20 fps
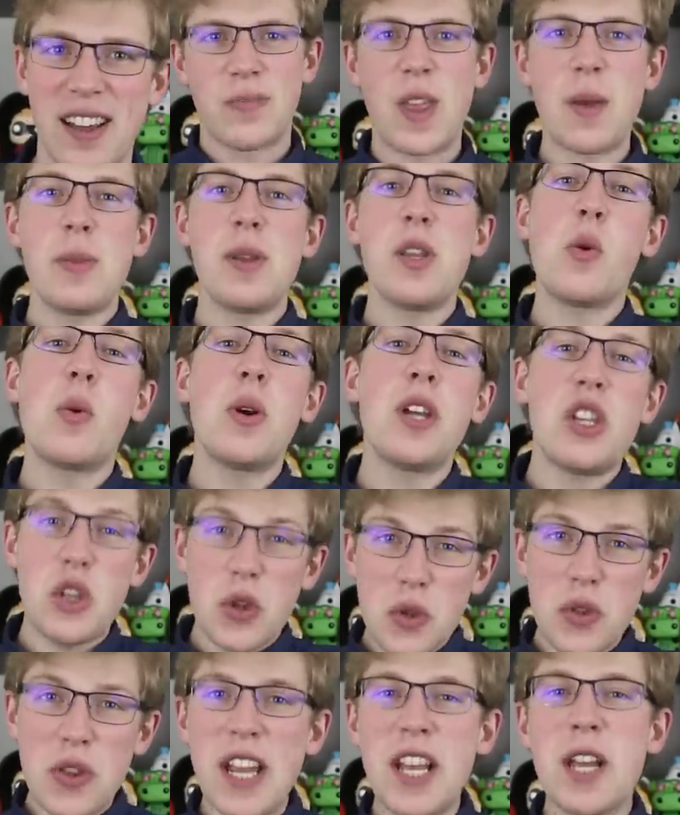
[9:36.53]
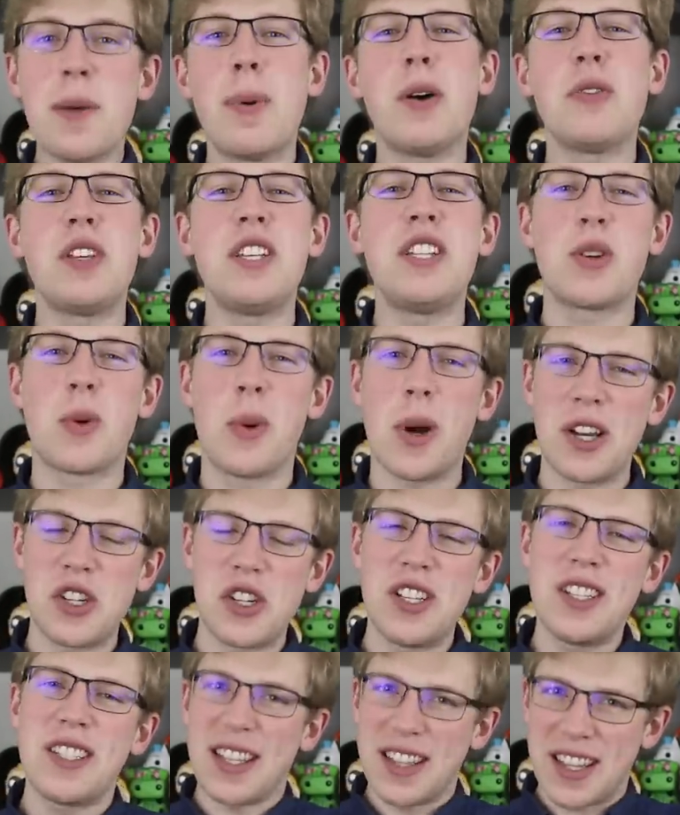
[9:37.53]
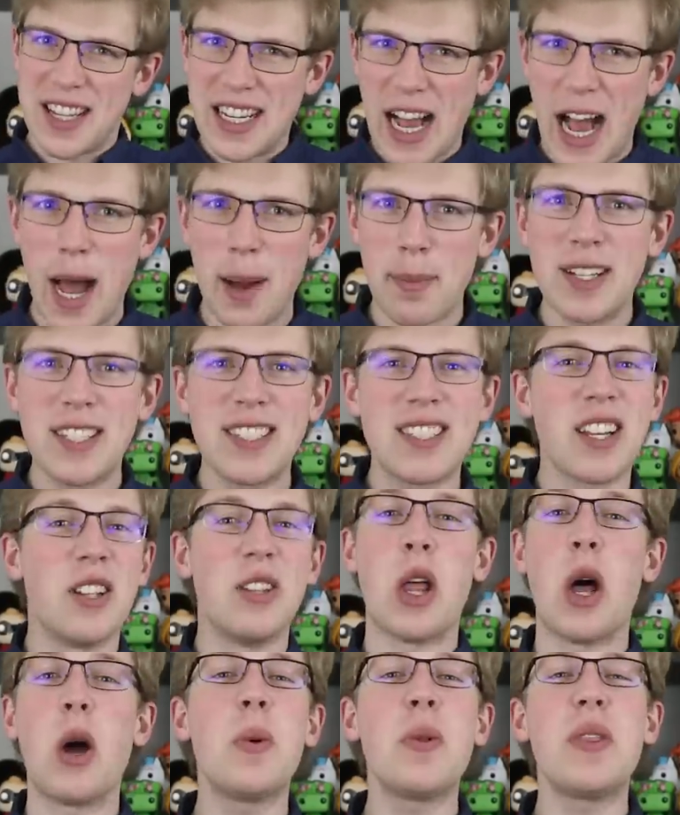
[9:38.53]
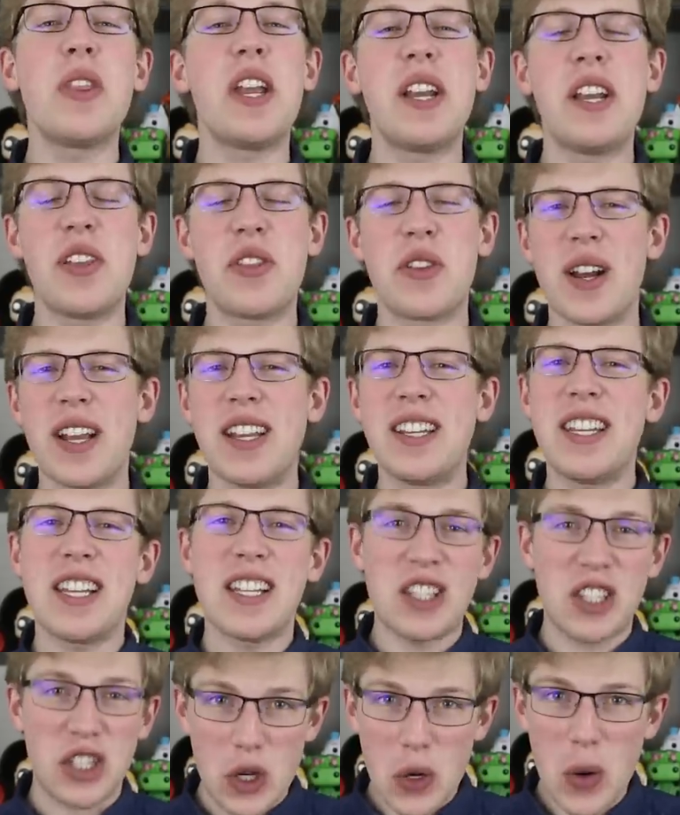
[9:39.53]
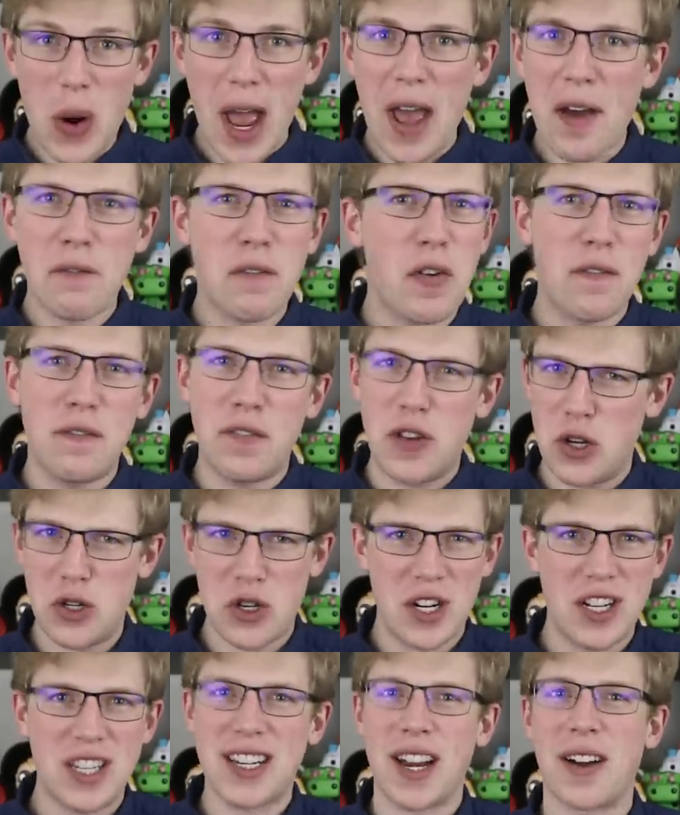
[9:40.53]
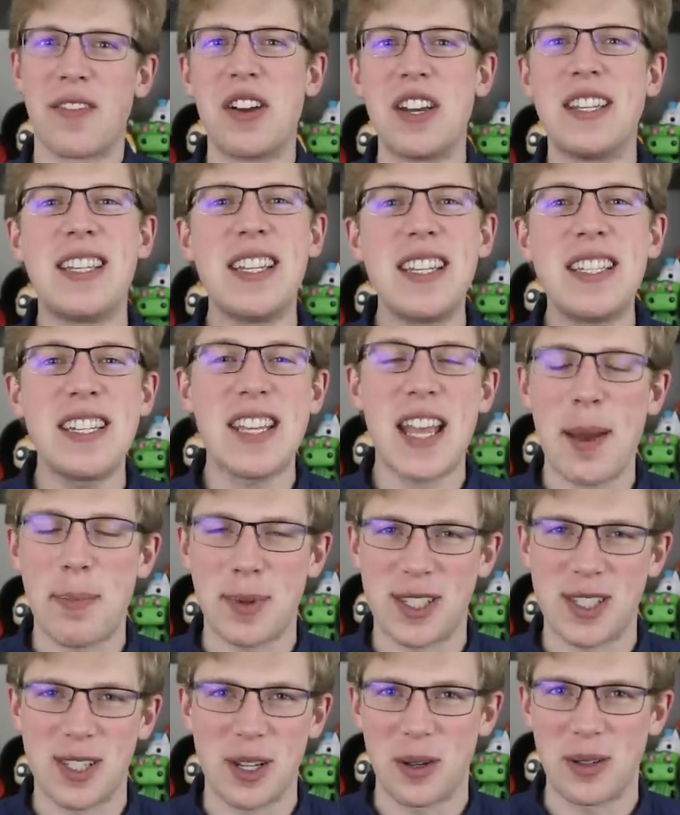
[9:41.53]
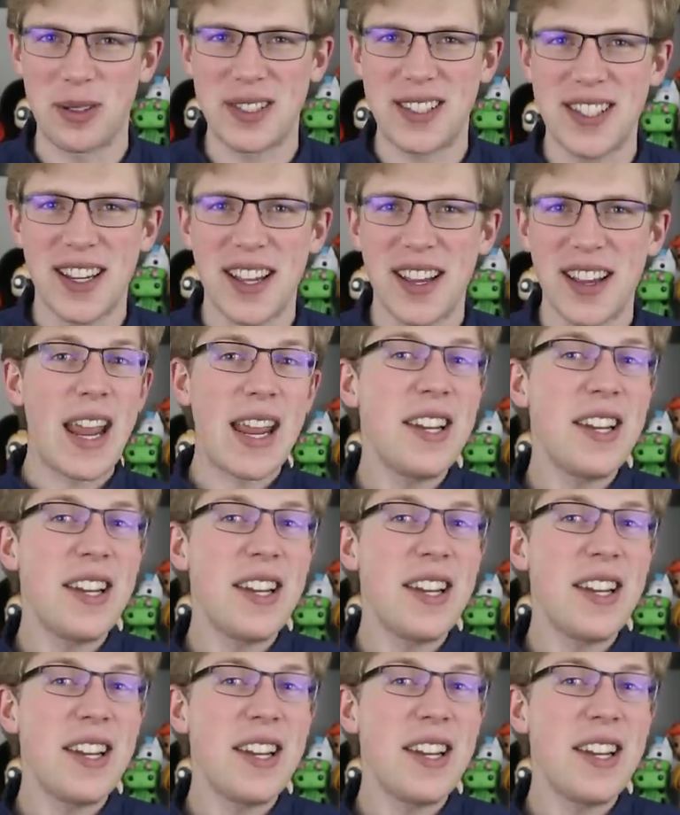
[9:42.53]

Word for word: Let me know what you think about these questions in the comments, along with any other ideas you have for future Discovering Disney episodes.